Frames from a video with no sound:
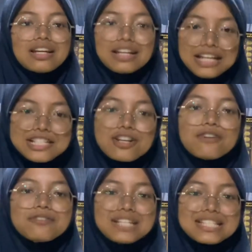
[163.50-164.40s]
Each of
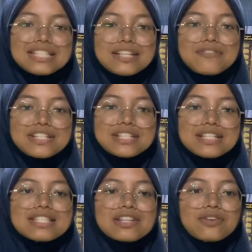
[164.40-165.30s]
these
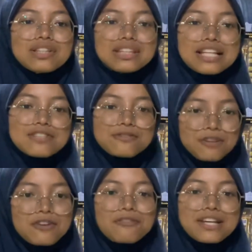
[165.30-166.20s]
divisions contains
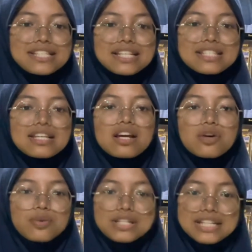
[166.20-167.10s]
4 phases,
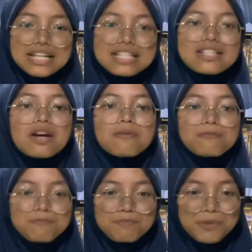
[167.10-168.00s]
which is
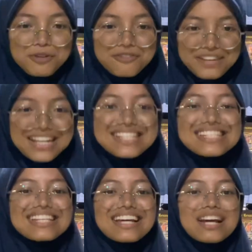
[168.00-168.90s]

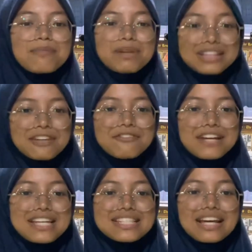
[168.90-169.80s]
prophase,
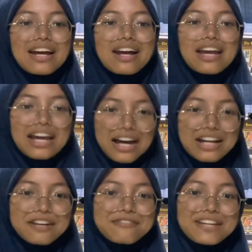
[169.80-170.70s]
metaphase,
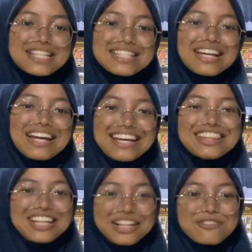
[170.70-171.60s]
anaphase, and
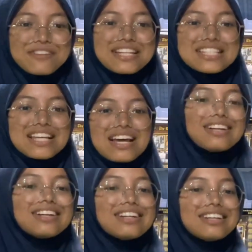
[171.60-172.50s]
telophase.
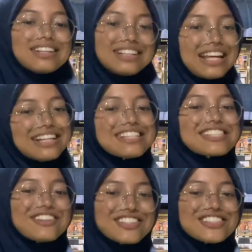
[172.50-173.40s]
Let us
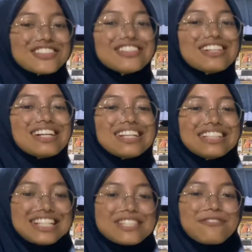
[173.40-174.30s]
go through
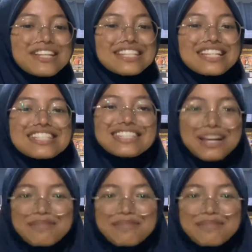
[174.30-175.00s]
these phases step by